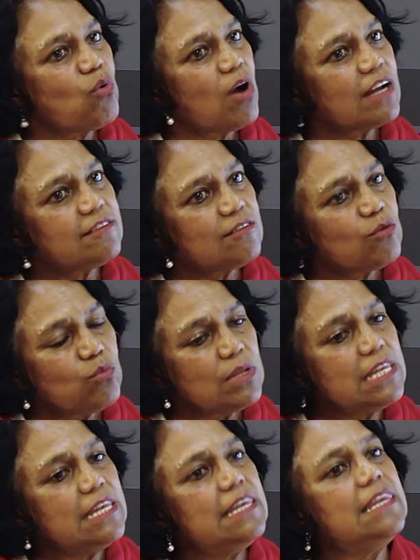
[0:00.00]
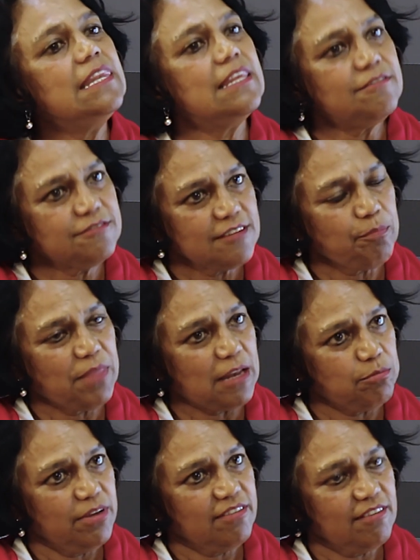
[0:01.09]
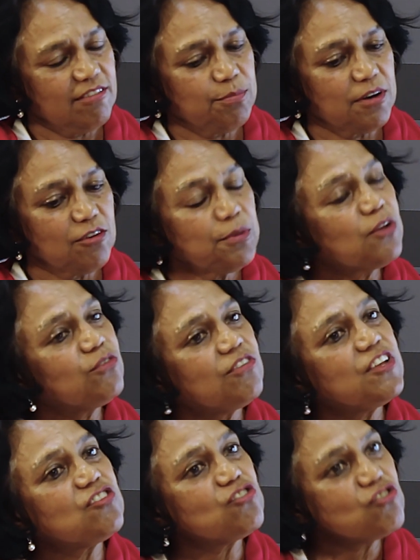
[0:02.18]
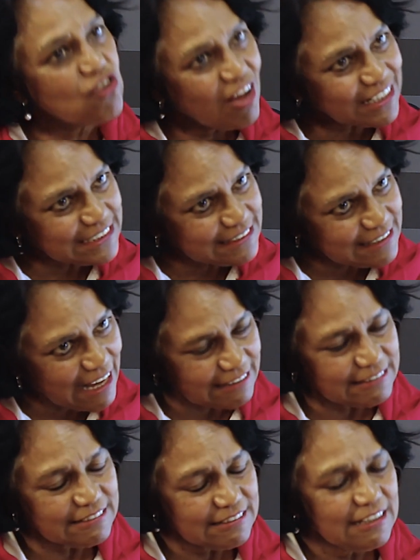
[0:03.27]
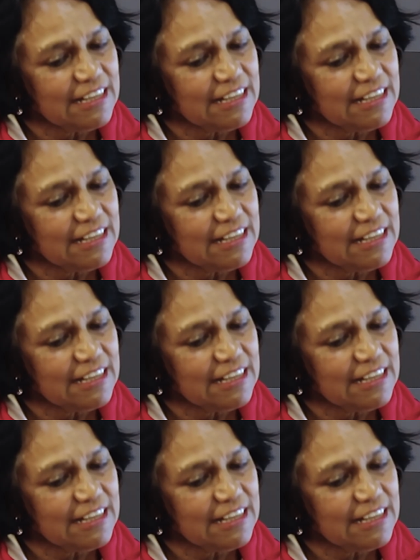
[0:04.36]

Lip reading: what will lift up that person's spirit, because if it's not done,